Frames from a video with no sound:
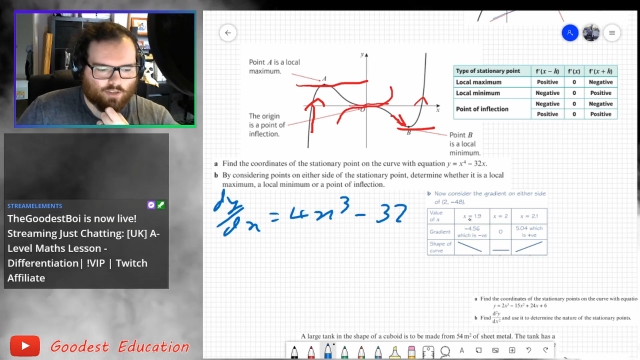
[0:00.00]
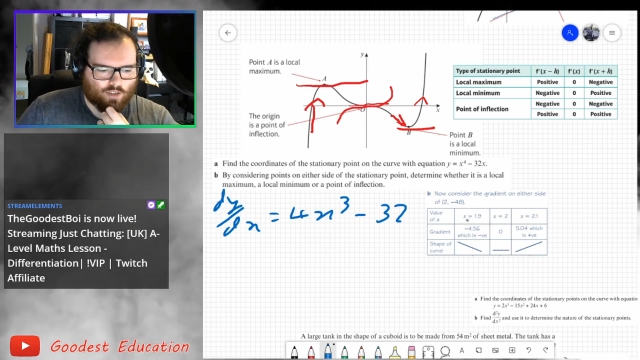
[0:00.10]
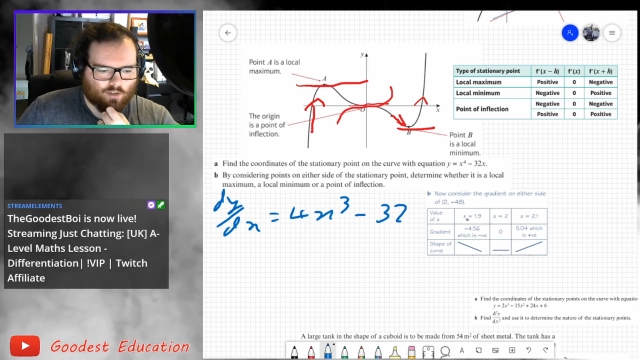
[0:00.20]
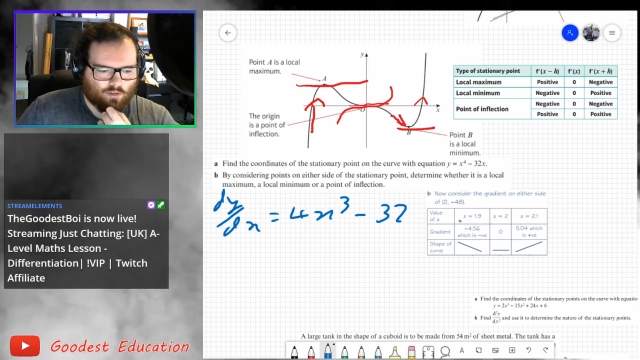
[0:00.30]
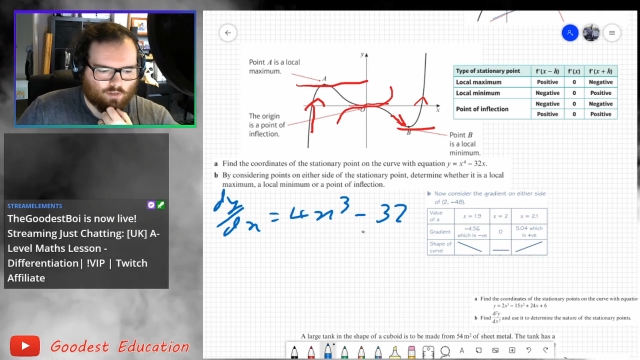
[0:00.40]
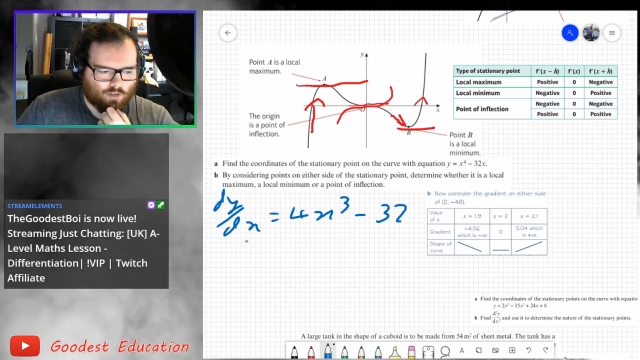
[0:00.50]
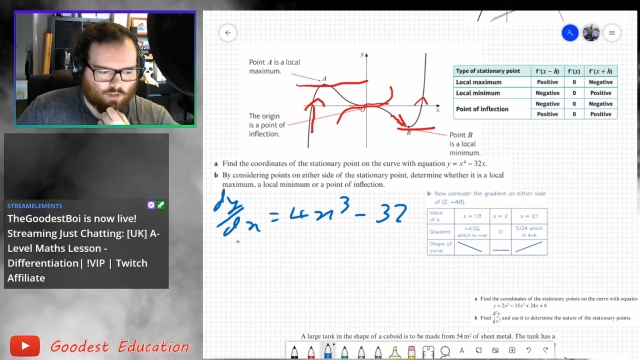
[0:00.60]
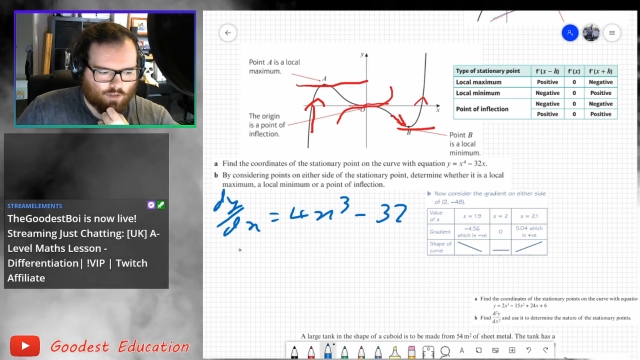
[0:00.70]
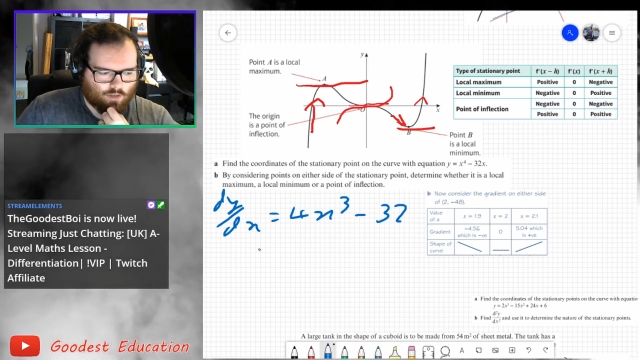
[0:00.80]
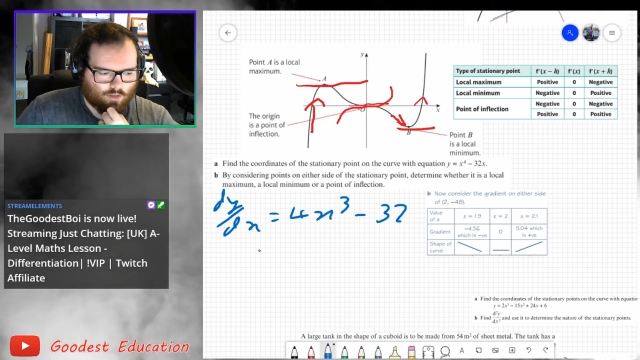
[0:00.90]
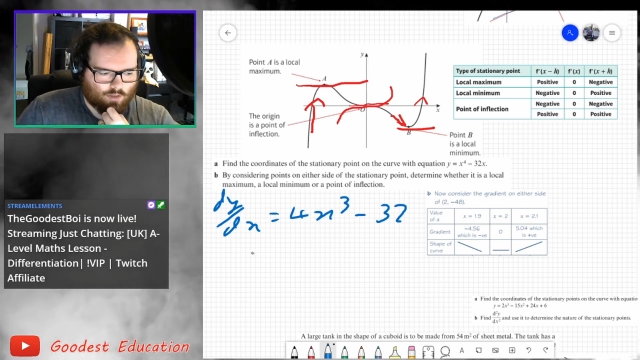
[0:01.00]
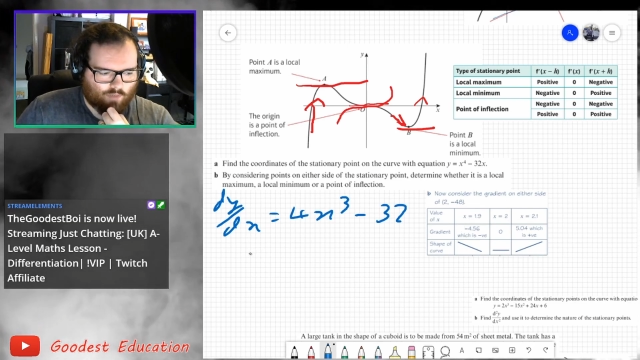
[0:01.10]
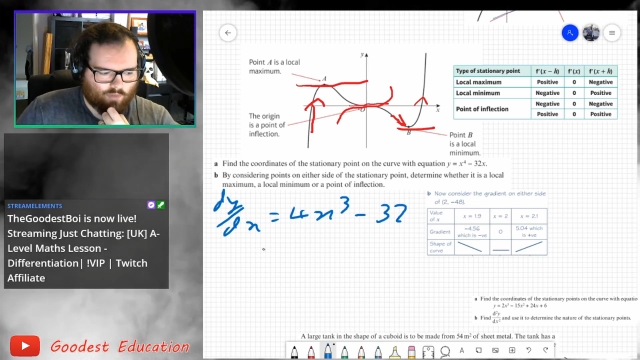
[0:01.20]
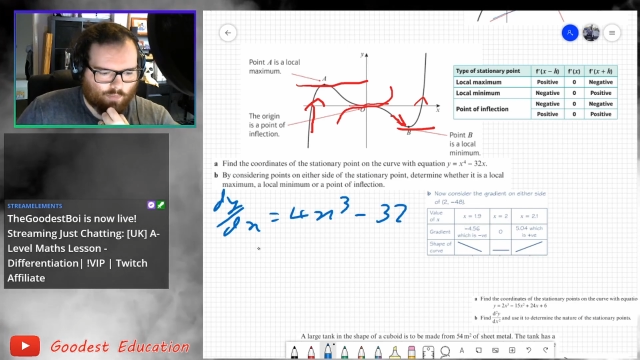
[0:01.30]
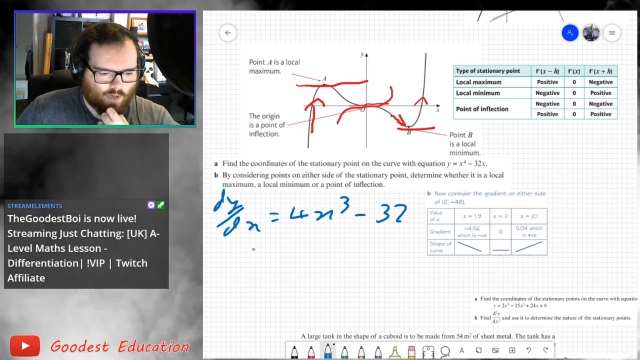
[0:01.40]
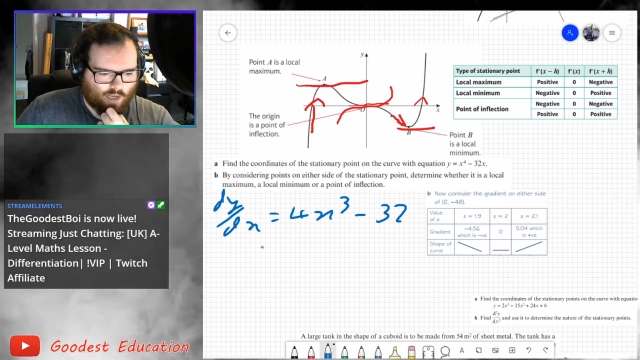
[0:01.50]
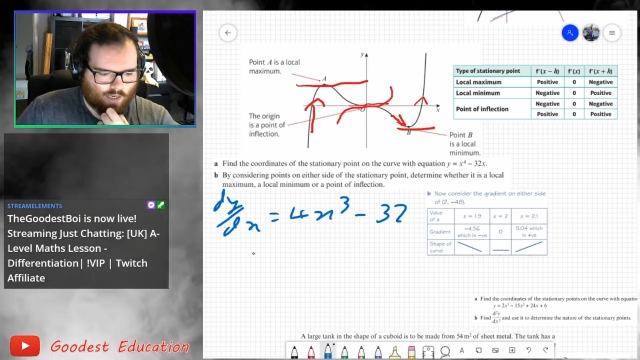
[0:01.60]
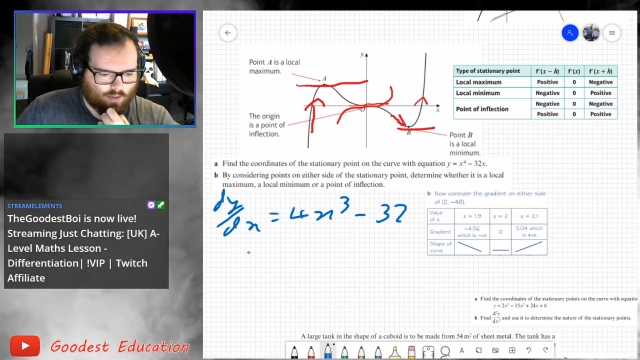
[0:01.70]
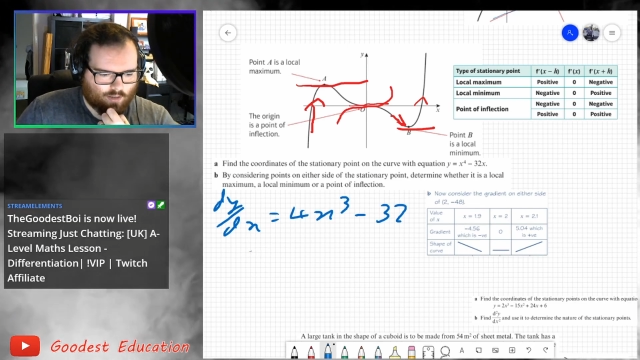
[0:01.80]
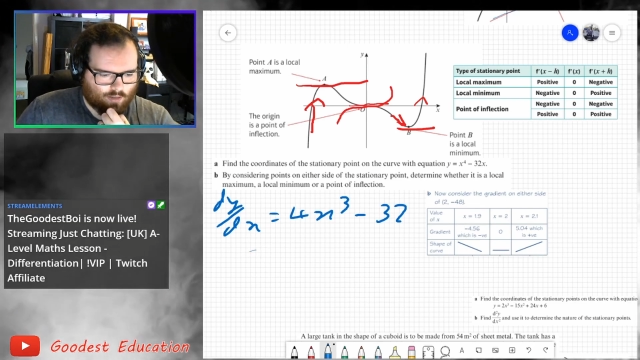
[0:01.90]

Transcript: so if you put in